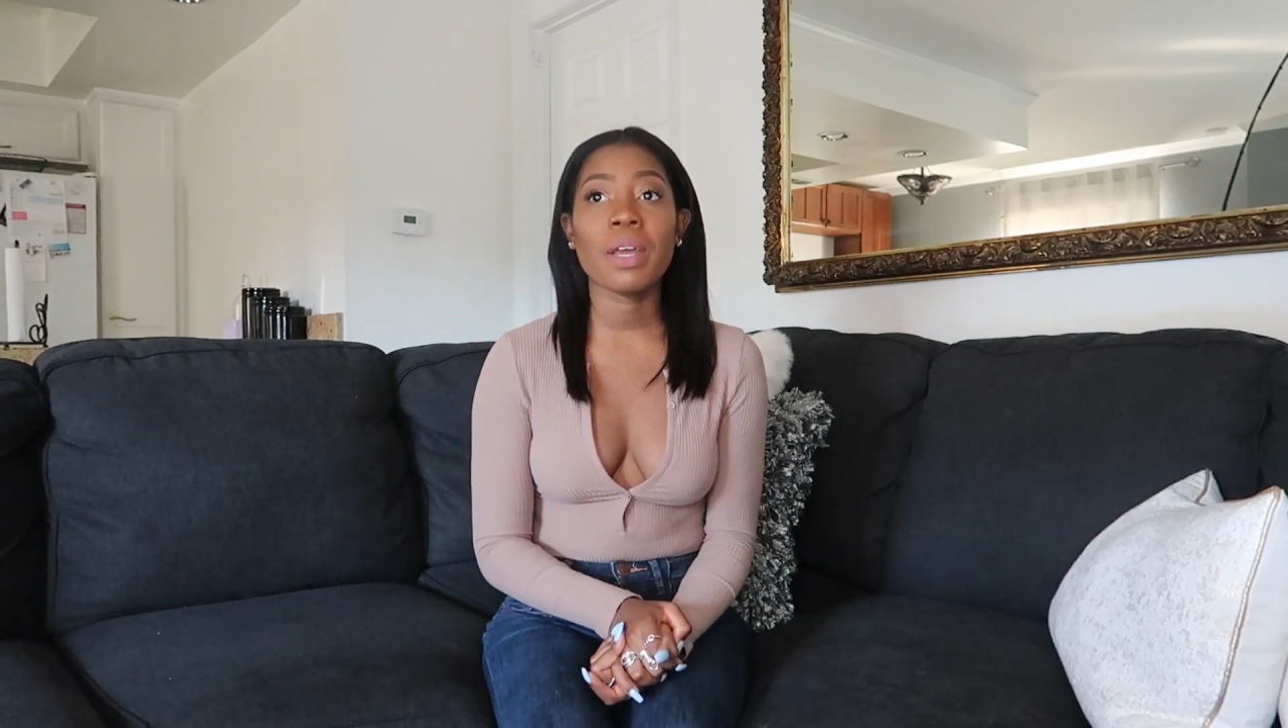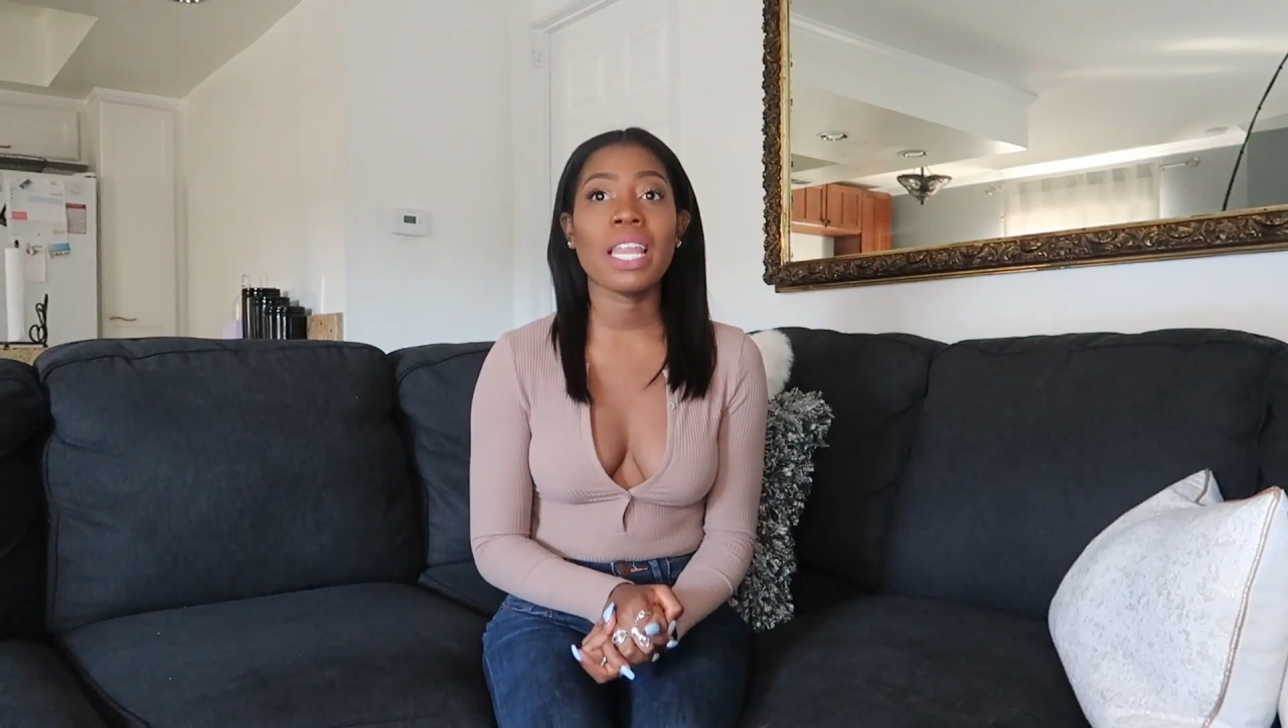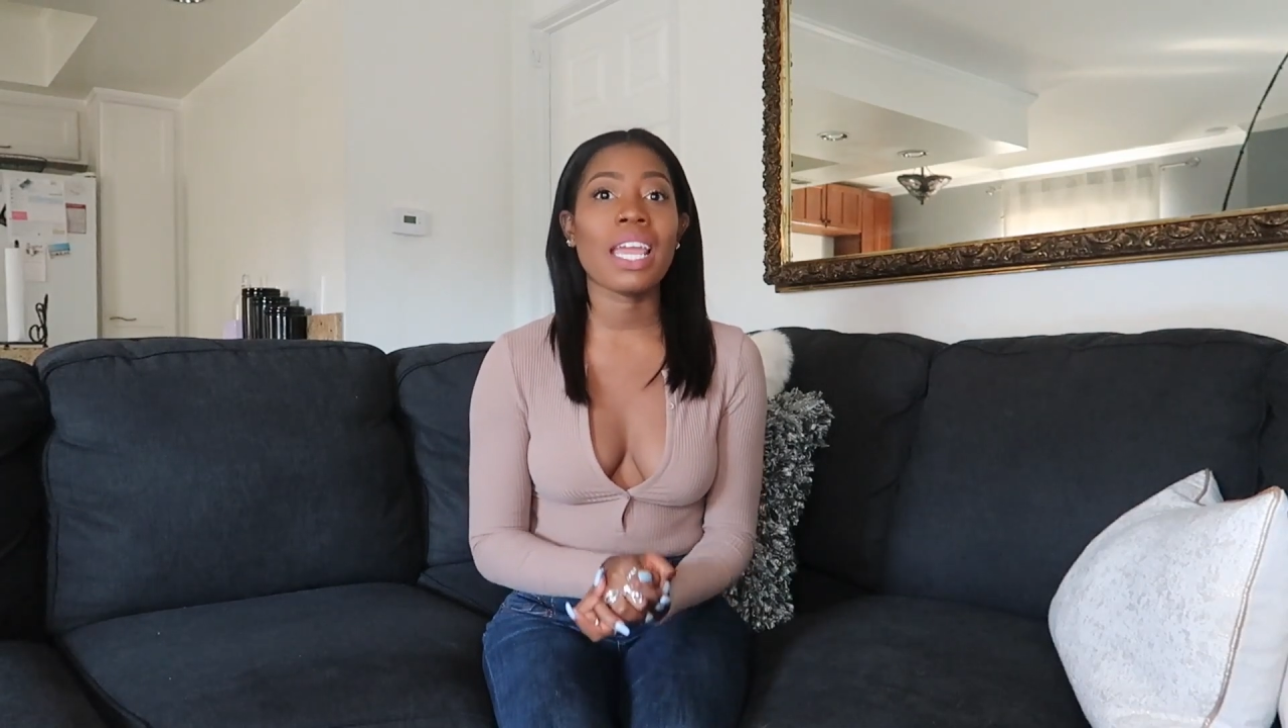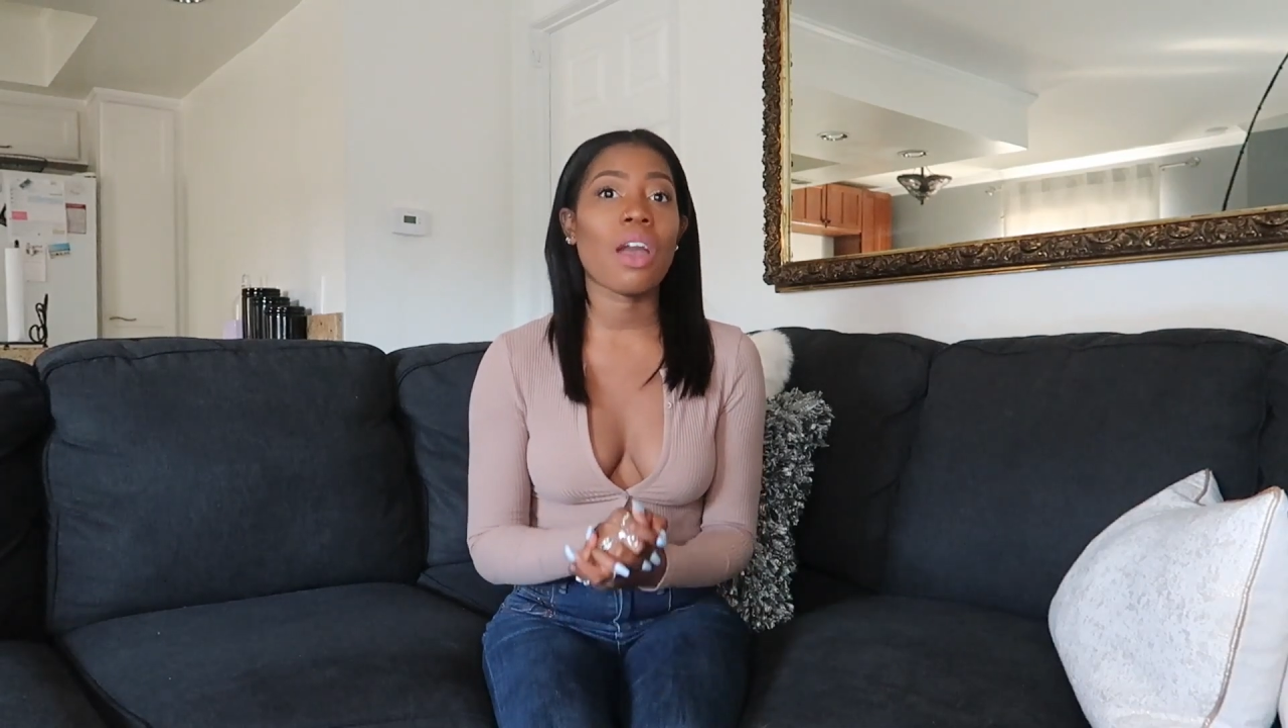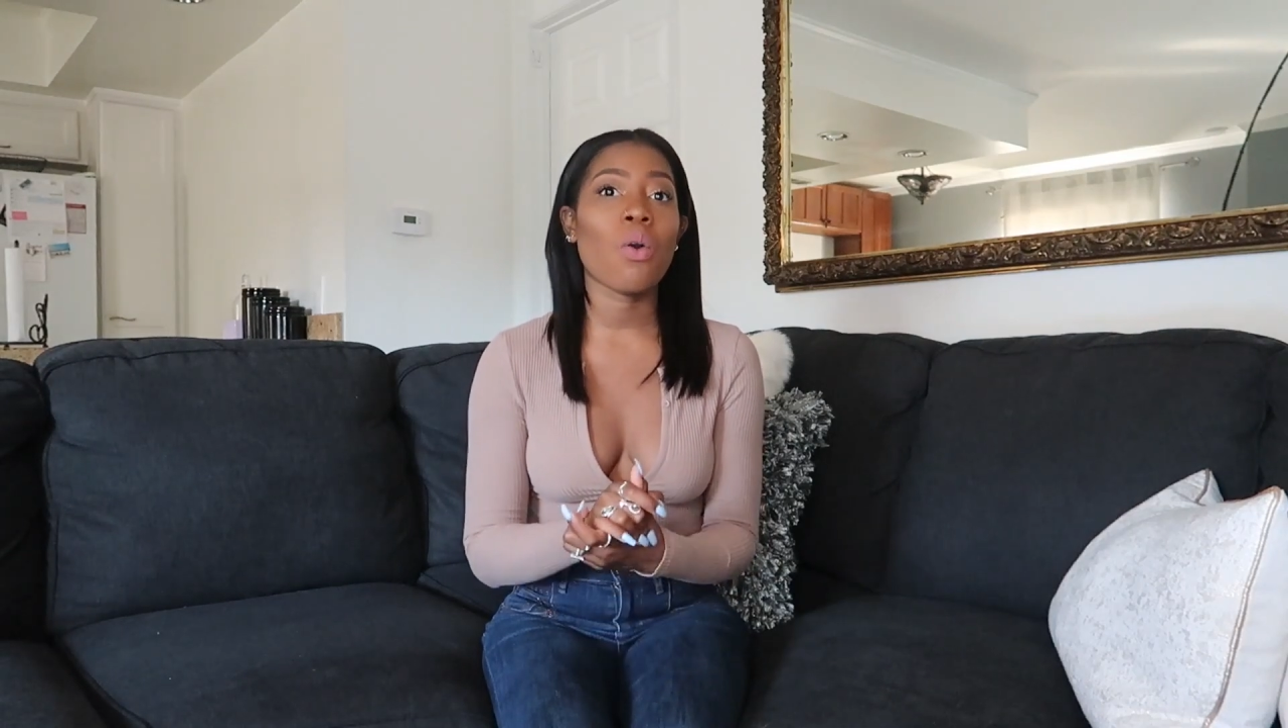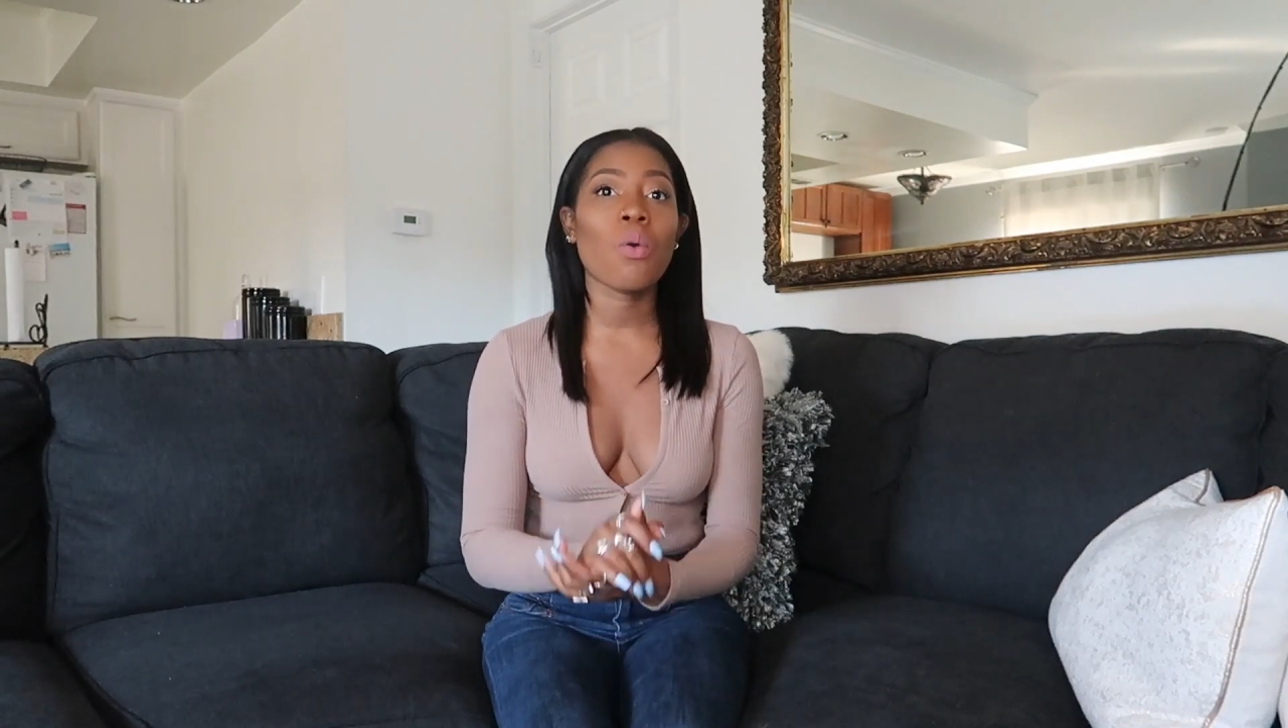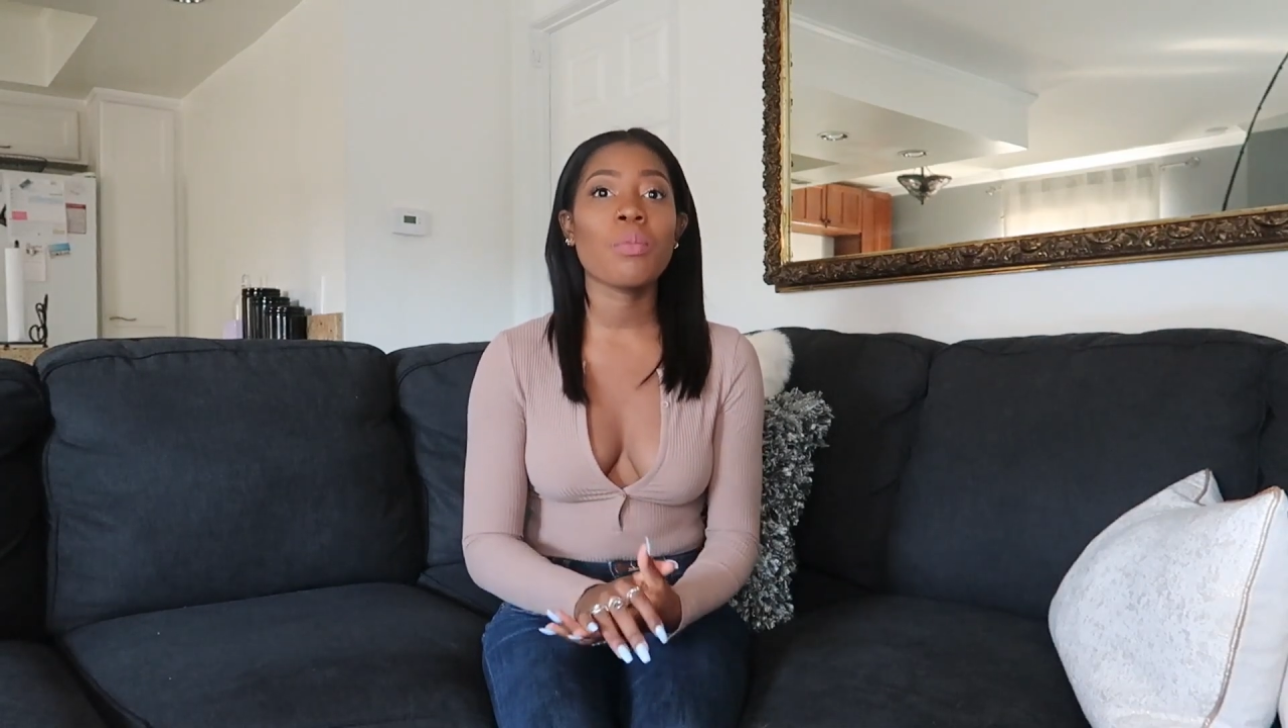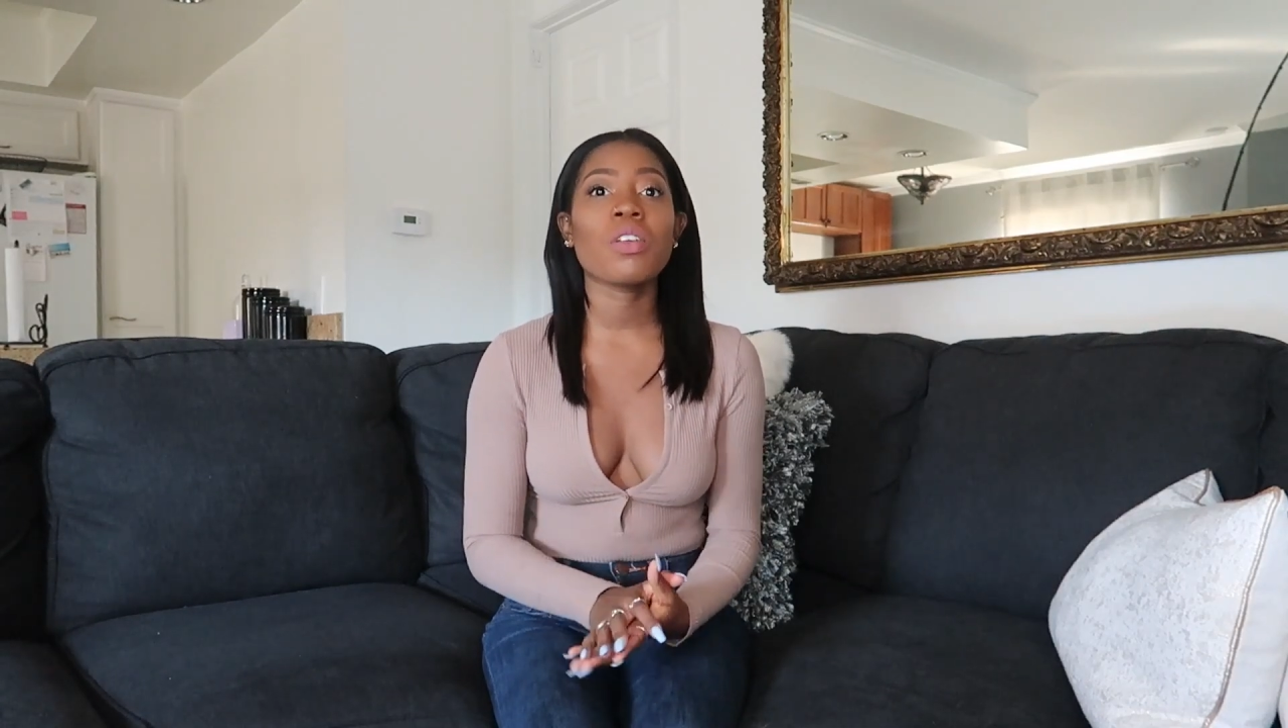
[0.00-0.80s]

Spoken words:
but like at Home